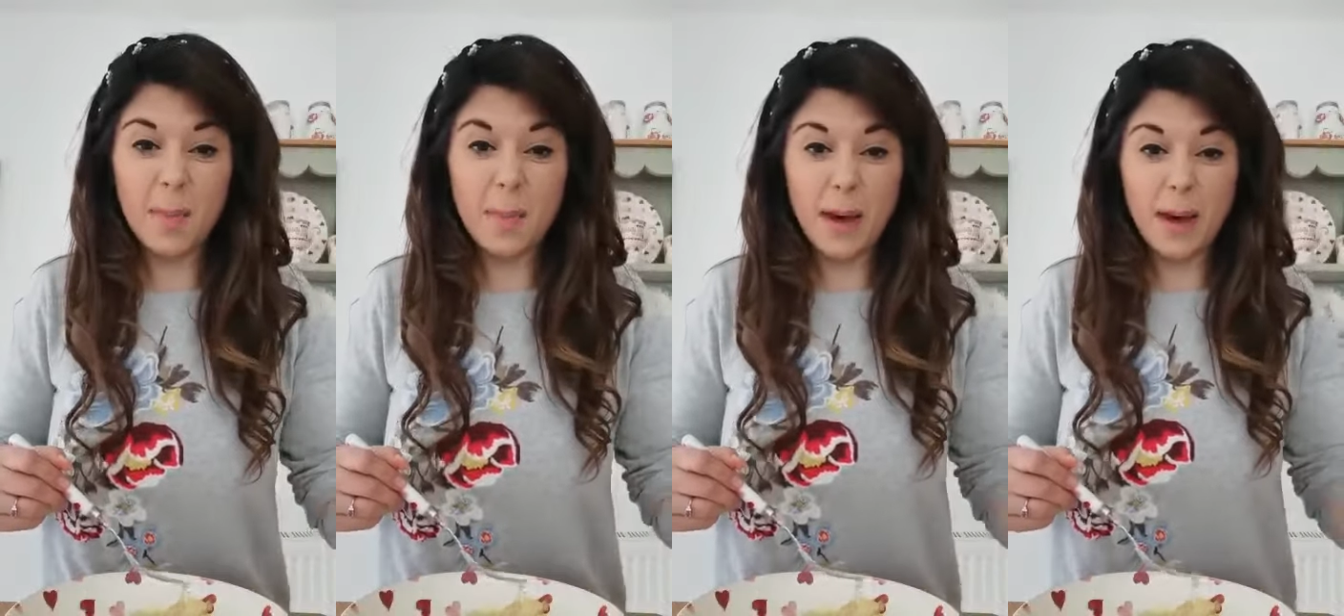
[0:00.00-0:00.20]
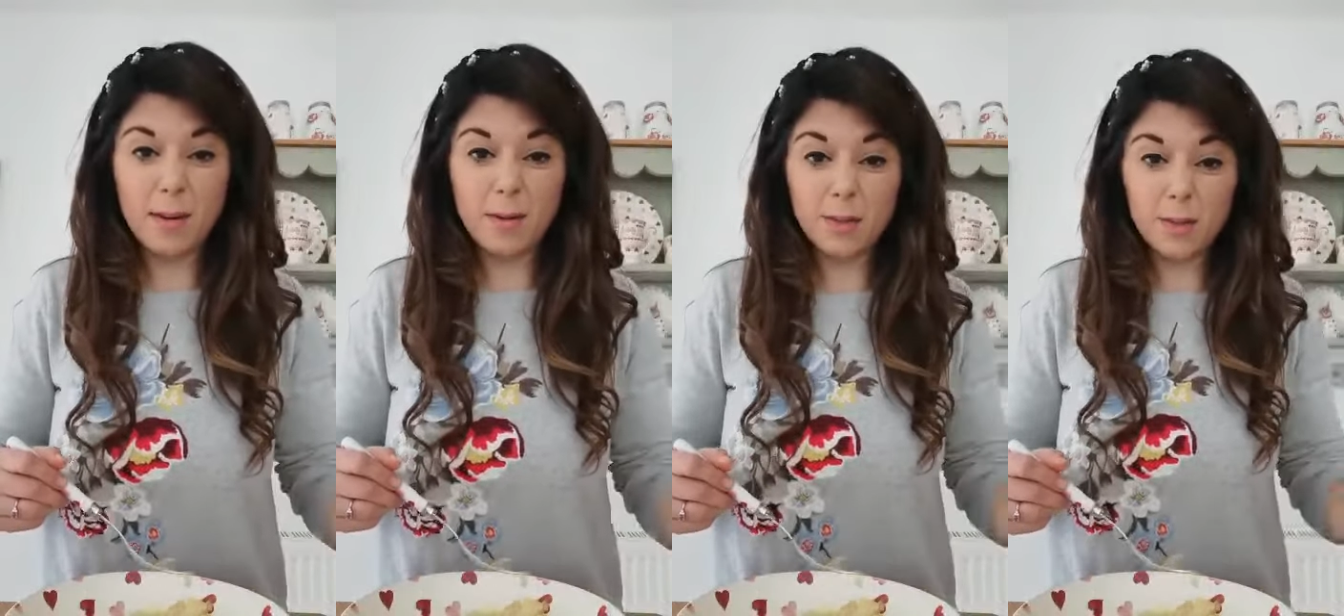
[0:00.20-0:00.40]

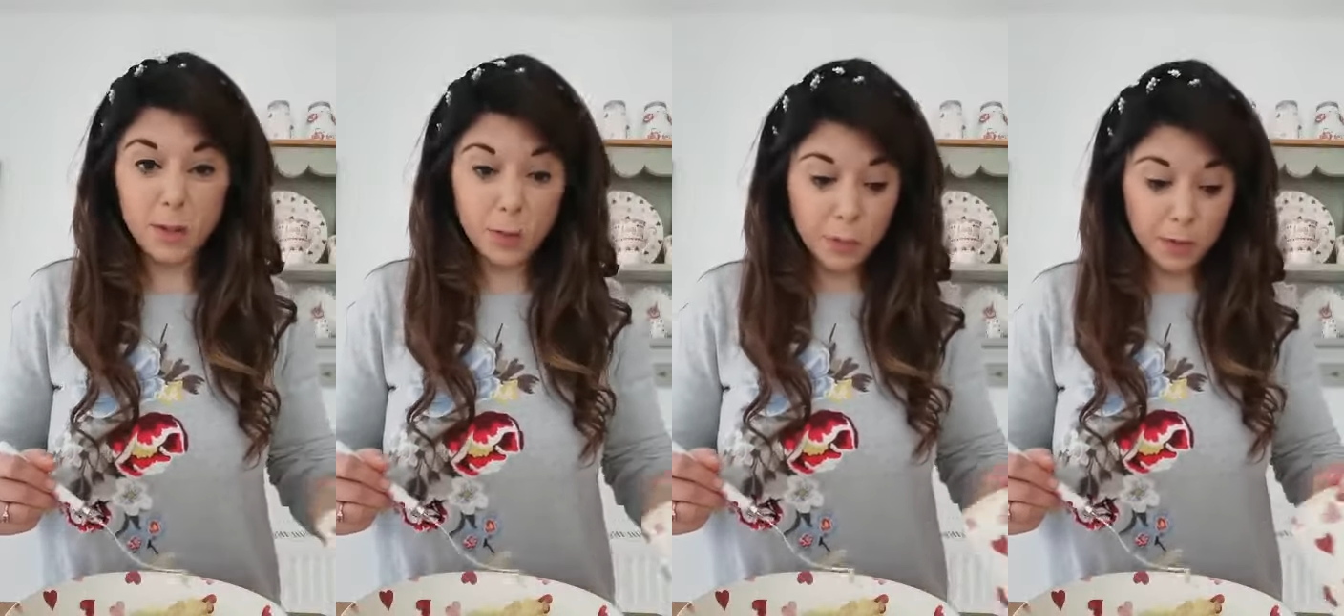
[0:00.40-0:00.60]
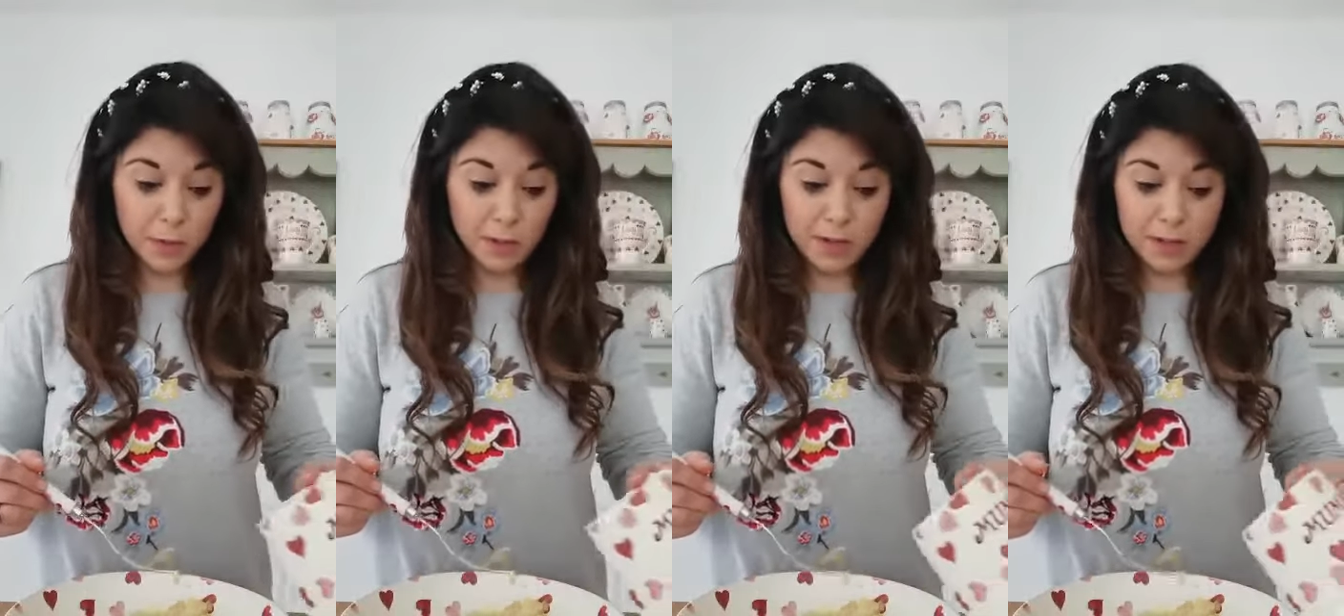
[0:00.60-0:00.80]
about
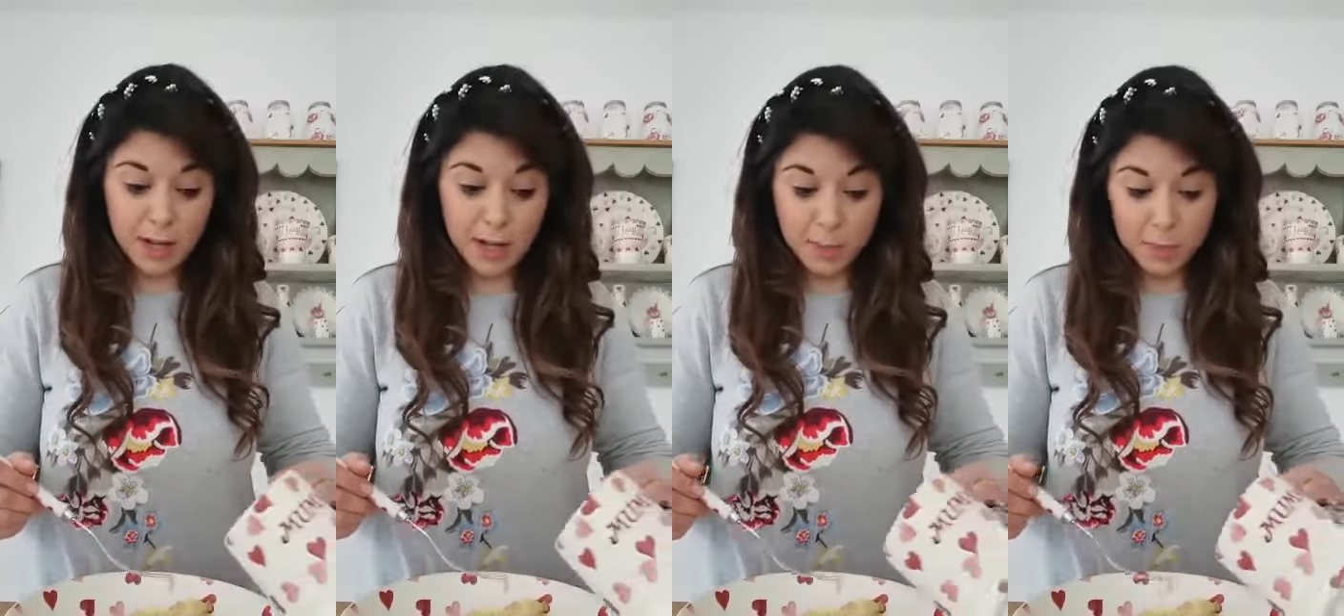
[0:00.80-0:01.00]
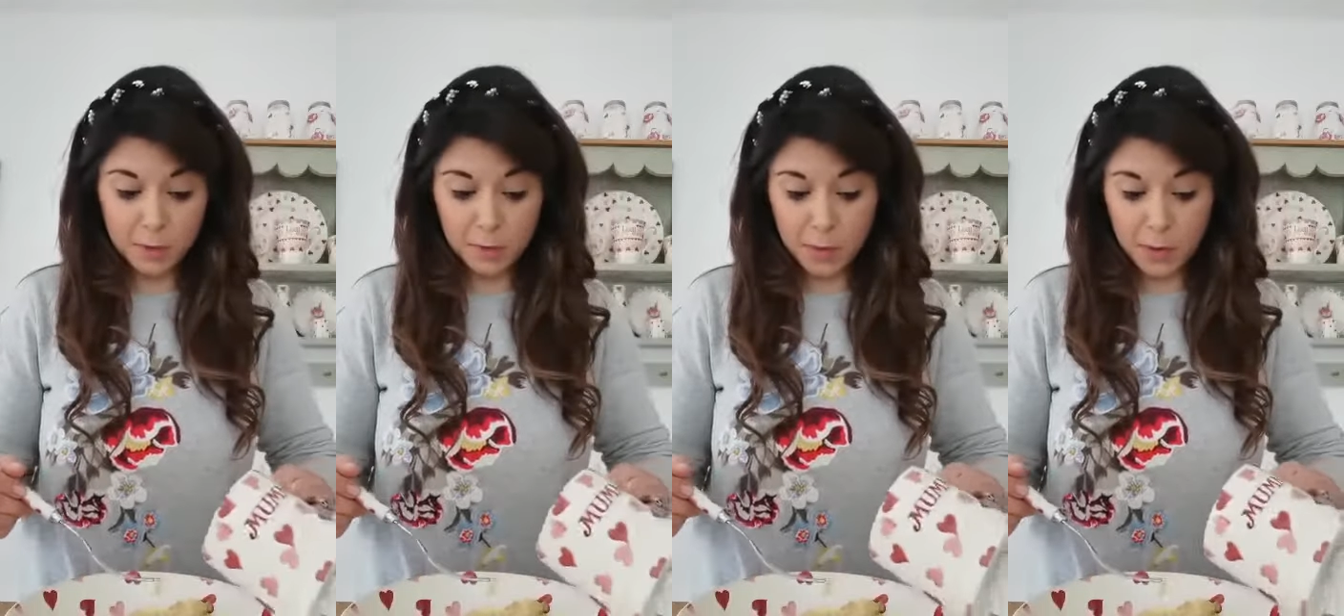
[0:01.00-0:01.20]
two or three
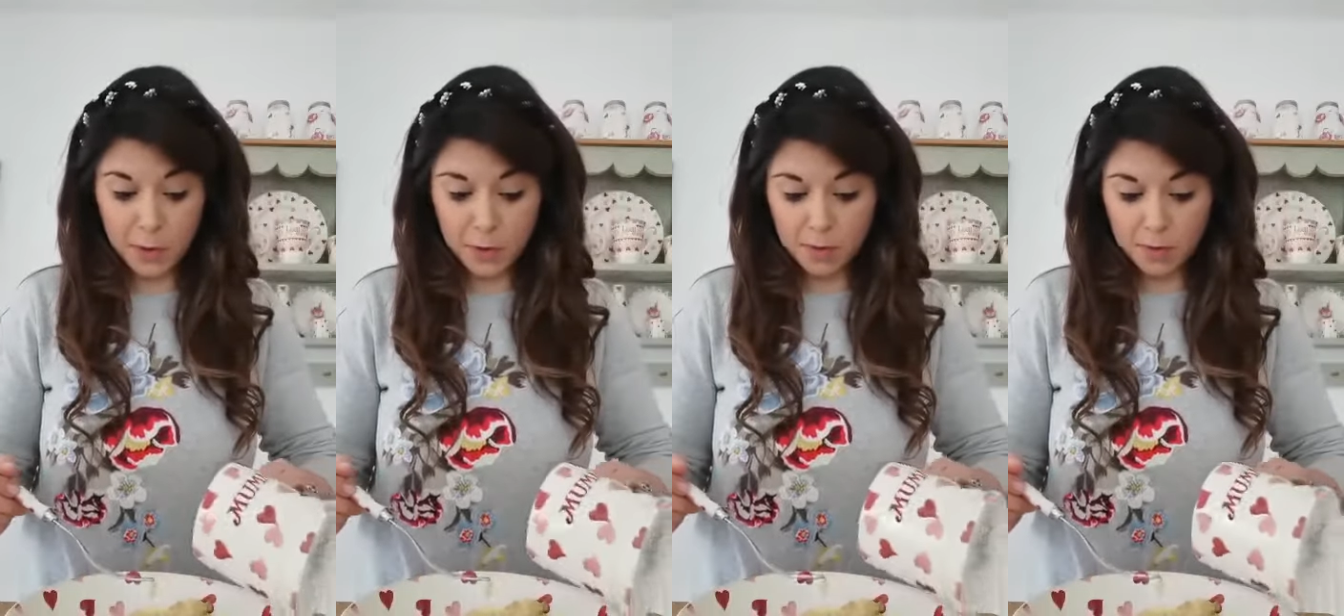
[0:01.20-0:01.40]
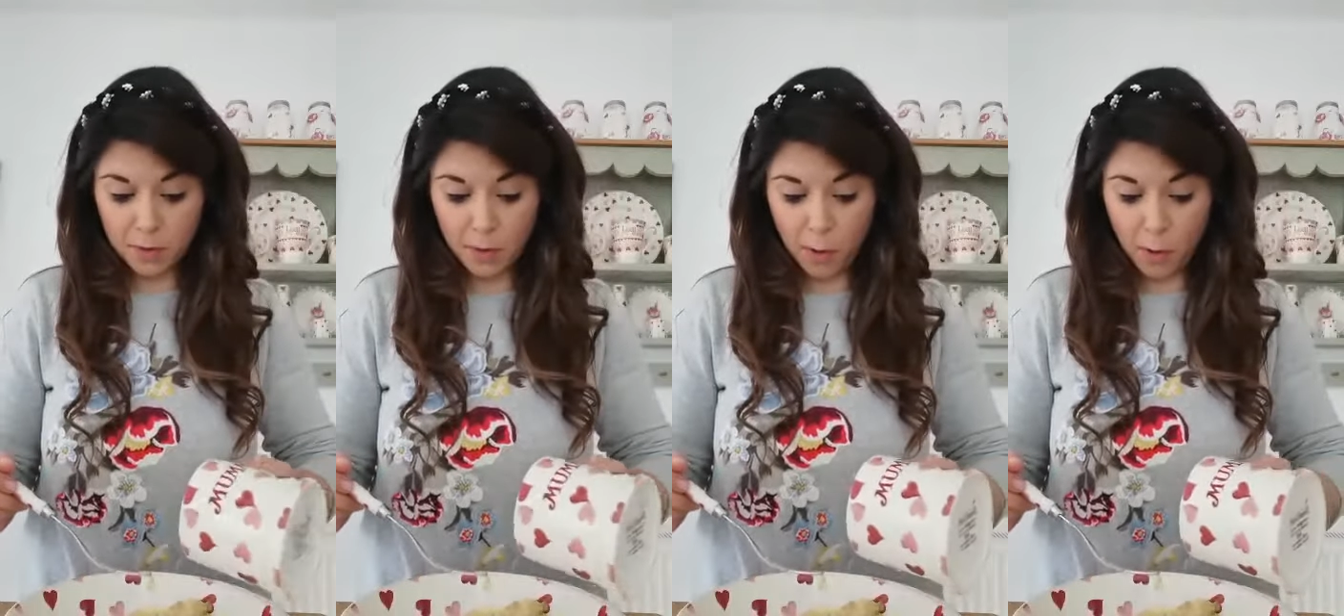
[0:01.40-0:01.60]
tablespoons